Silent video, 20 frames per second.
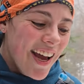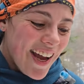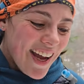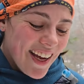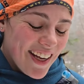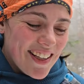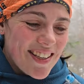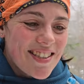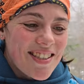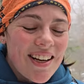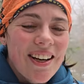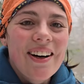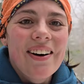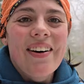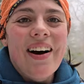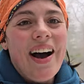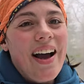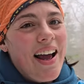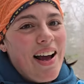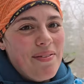And so
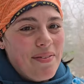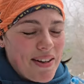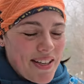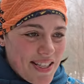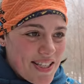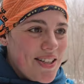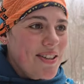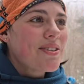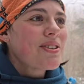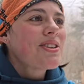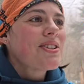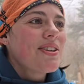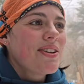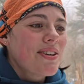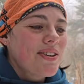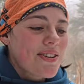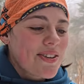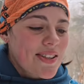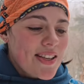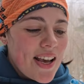I have my
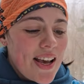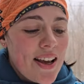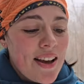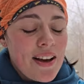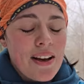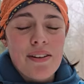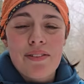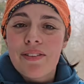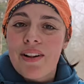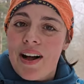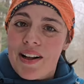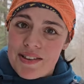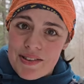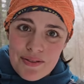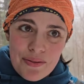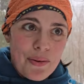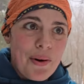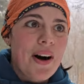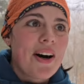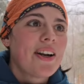snowshoes, I have lots of
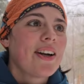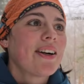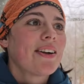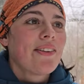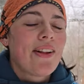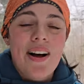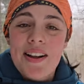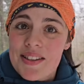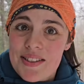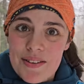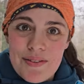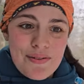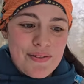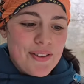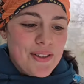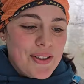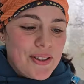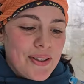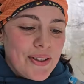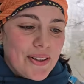water, lots of
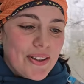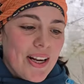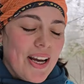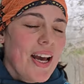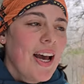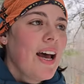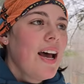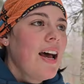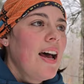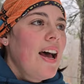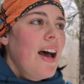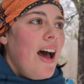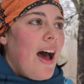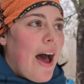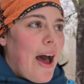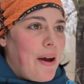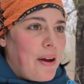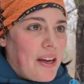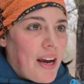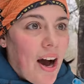food.
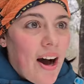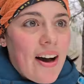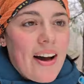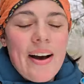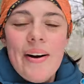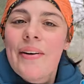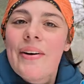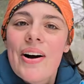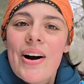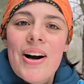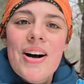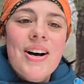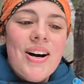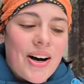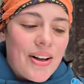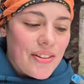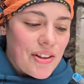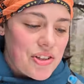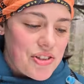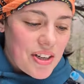I got out
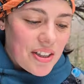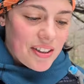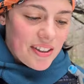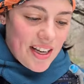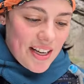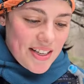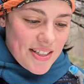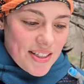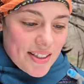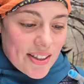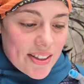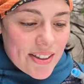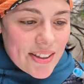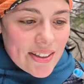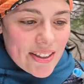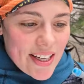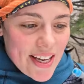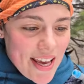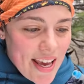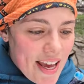on the trail nice and
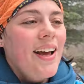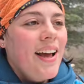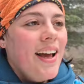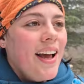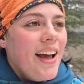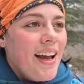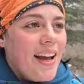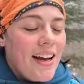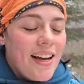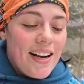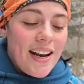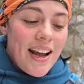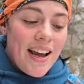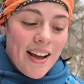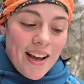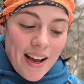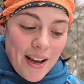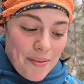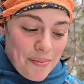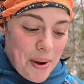early and
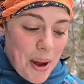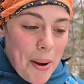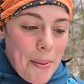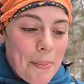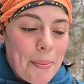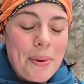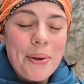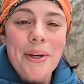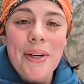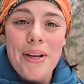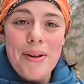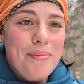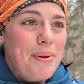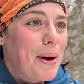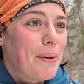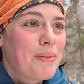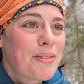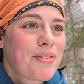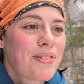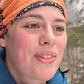I'm pretty
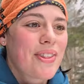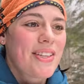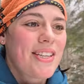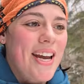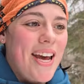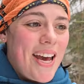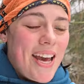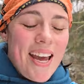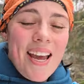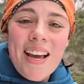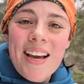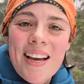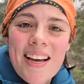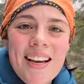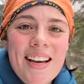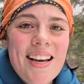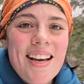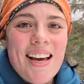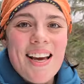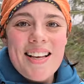pumped for the day.
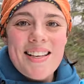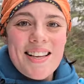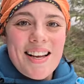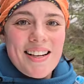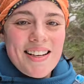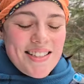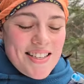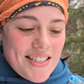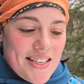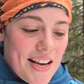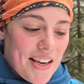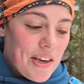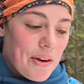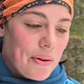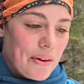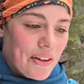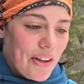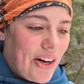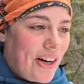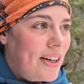Excited to take you
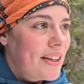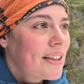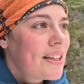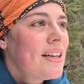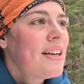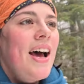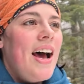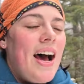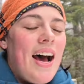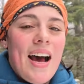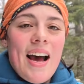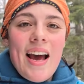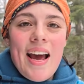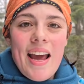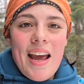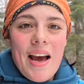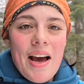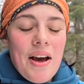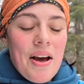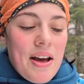along.
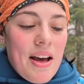I